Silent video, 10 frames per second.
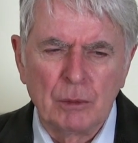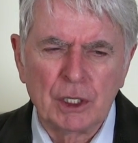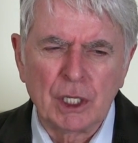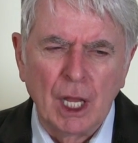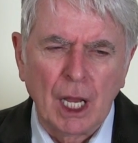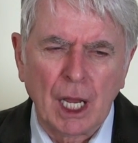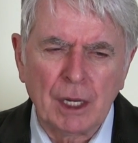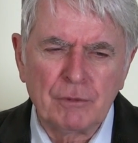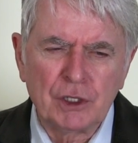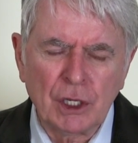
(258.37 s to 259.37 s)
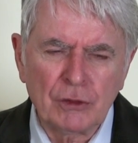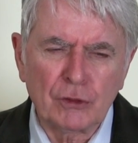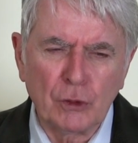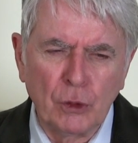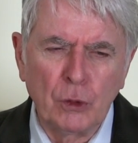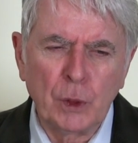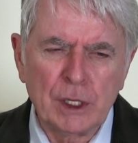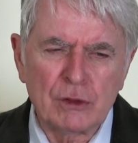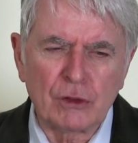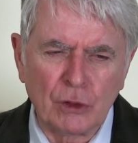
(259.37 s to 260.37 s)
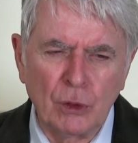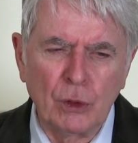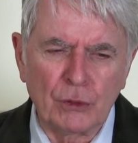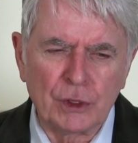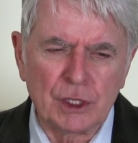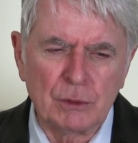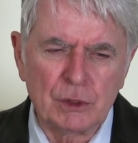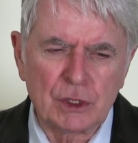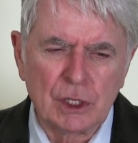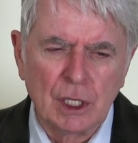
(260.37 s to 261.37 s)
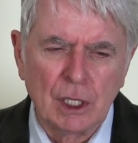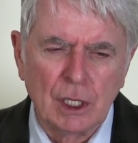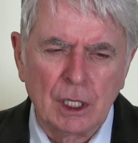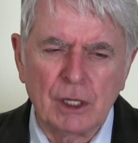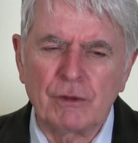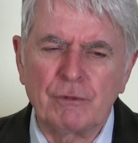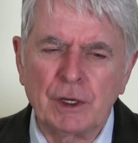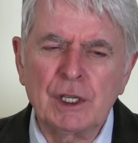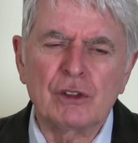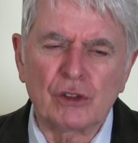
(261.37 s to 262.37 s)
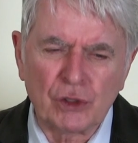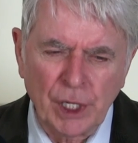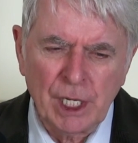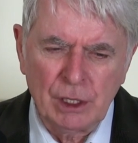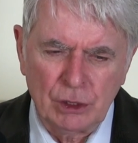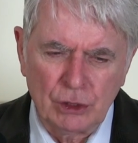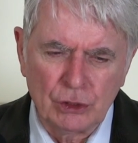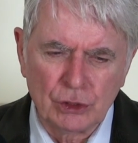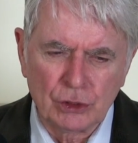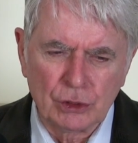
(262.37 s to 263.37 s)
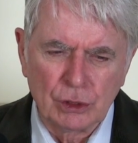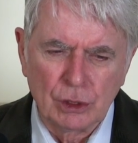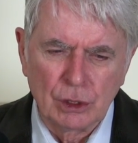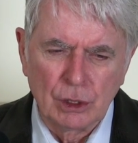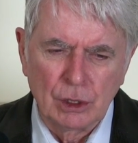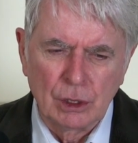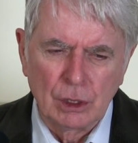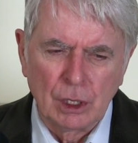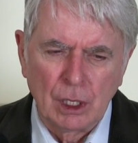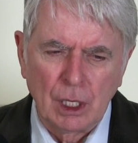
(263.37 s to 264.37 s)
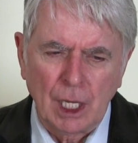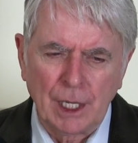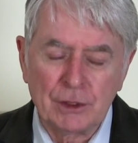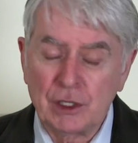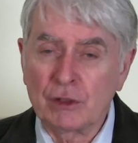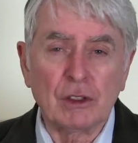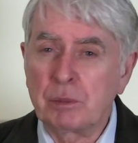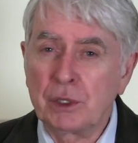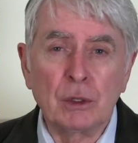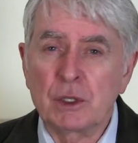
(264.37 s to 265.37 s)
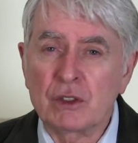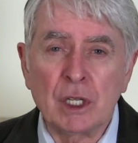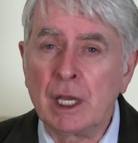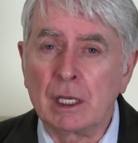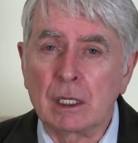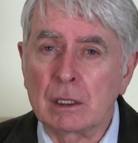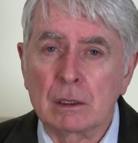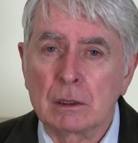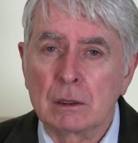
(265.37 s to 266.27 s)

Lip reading: But I've just always thought that it was very strange and just a pure mistake